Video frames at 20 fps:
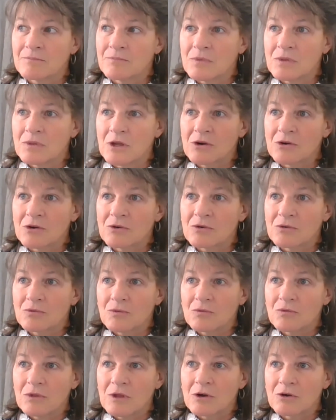there
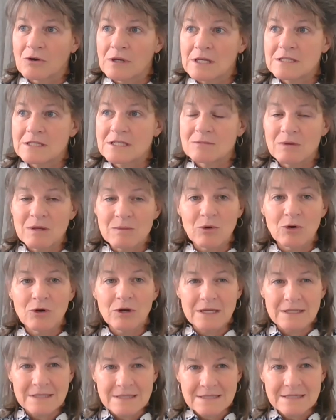needs to be more
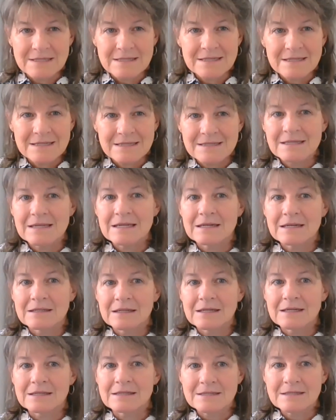consistency and
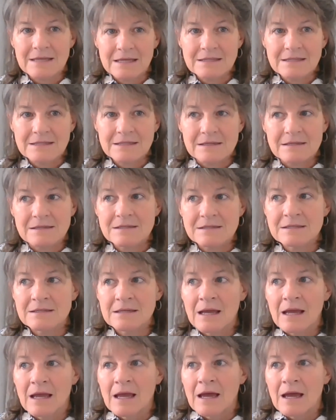consensus
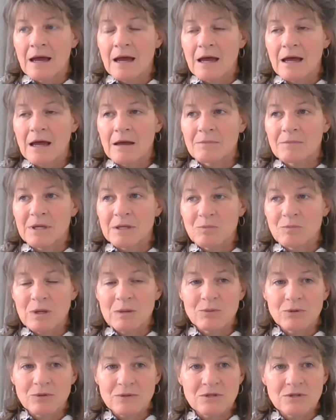in
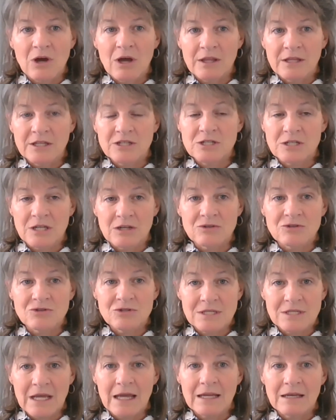people's knowledge and
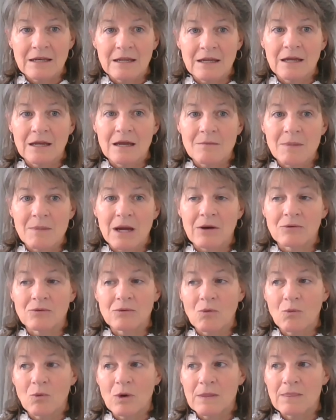understanding about
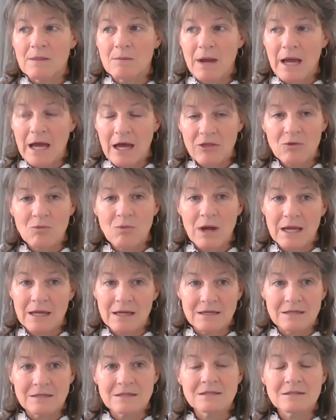what the pathway
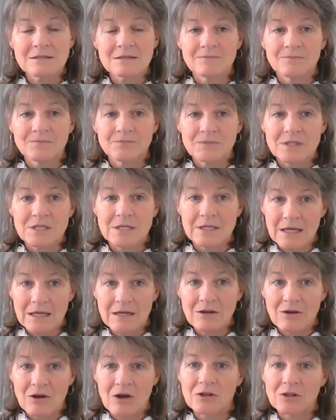is to get a
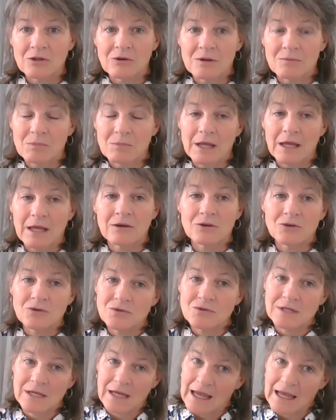cochlear implant,
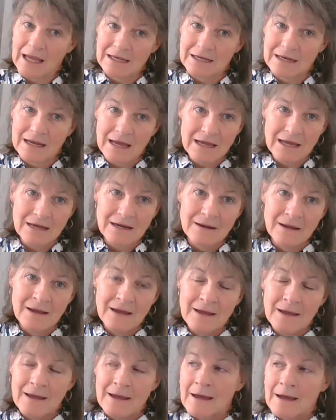who's a candidate,
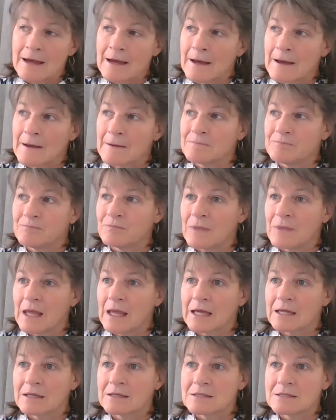
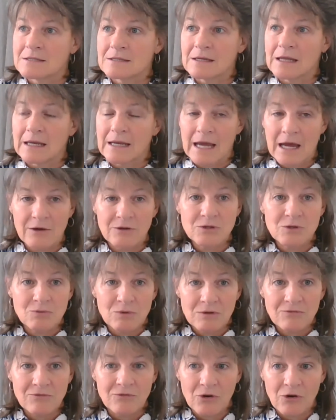and how to
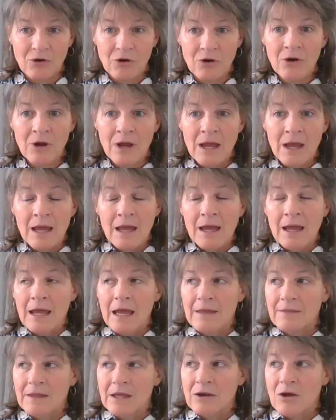refer.
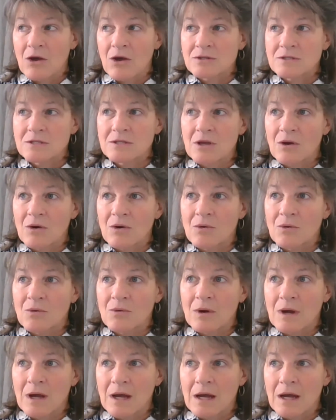And then also,